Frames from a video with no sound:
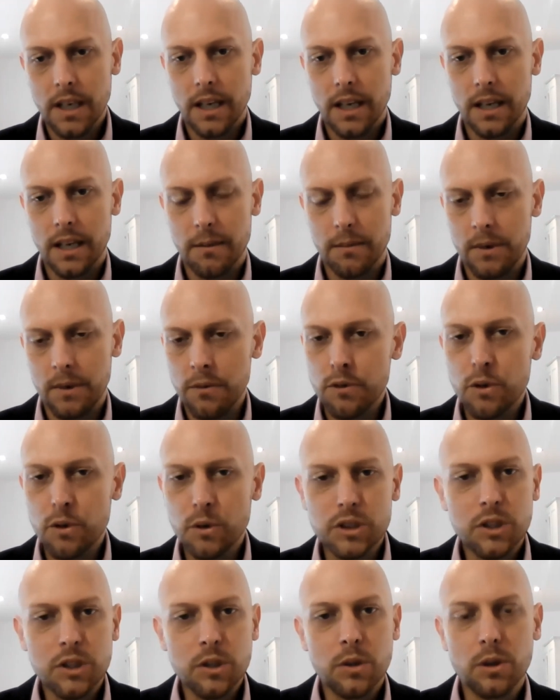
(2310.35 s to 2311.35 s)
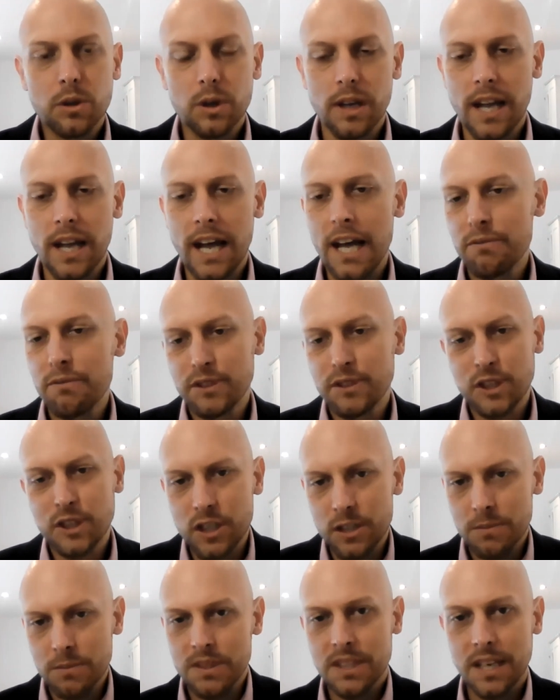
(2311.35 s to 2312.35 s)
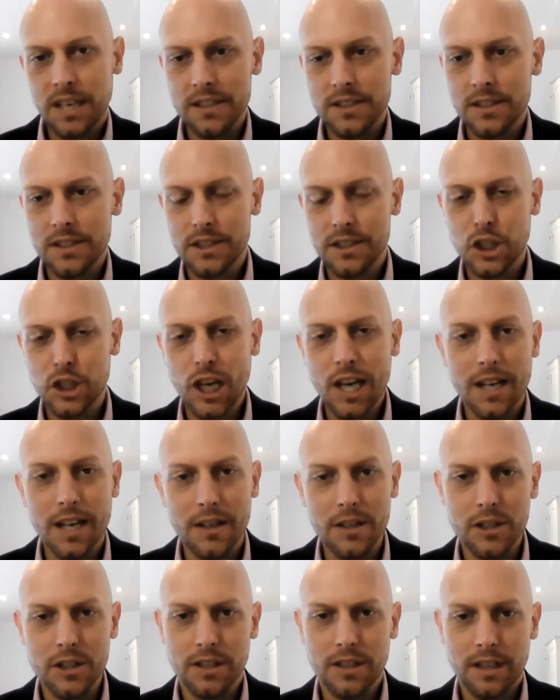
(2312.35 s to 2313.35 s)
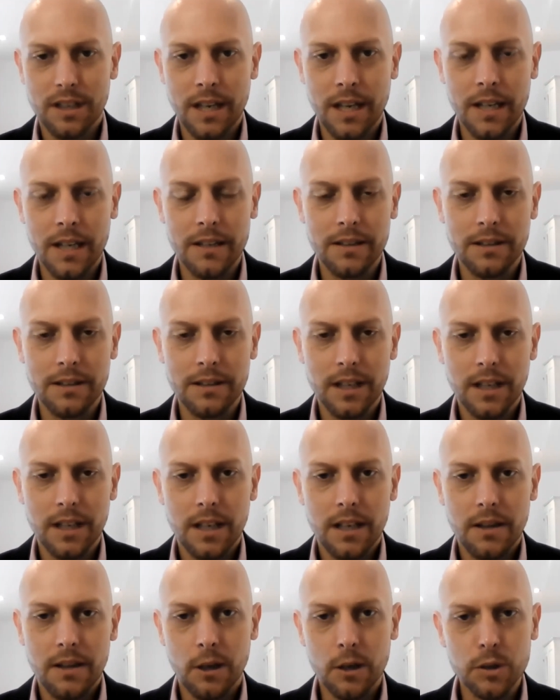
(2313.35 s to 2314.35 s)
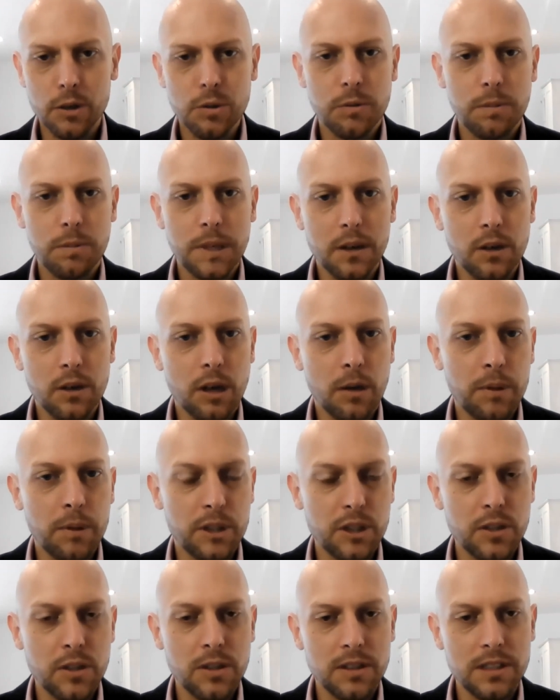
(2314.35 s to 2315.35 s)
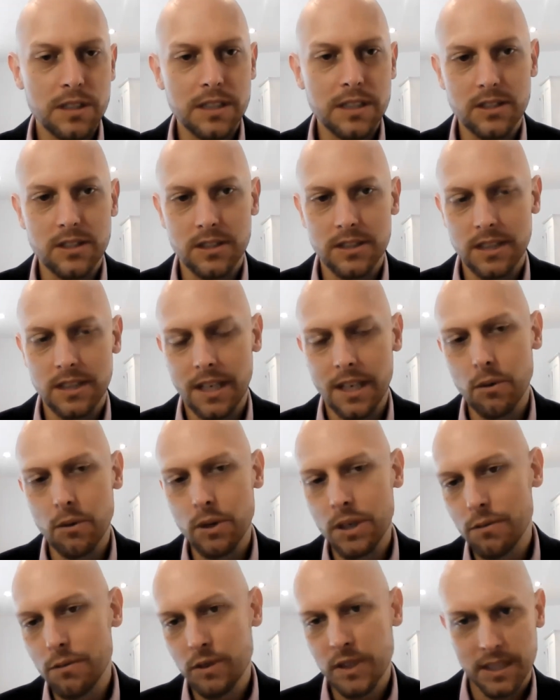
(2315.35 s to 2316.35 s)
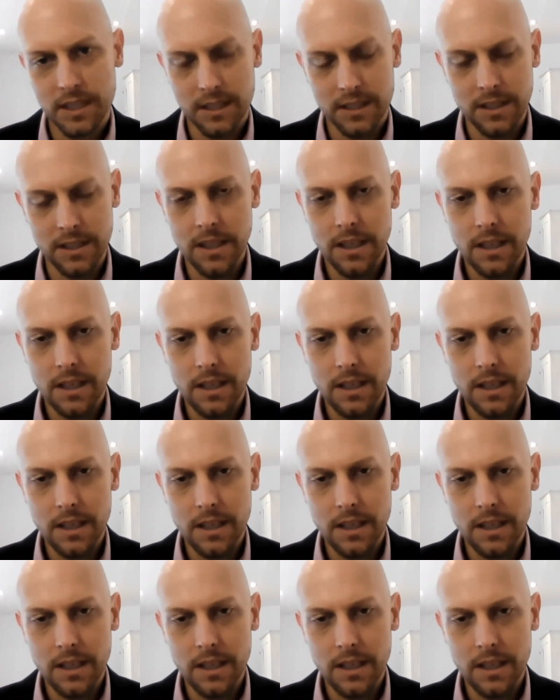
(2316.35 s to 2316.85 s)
Of course, your life circumstances change, and those would be good opportunities to say revisit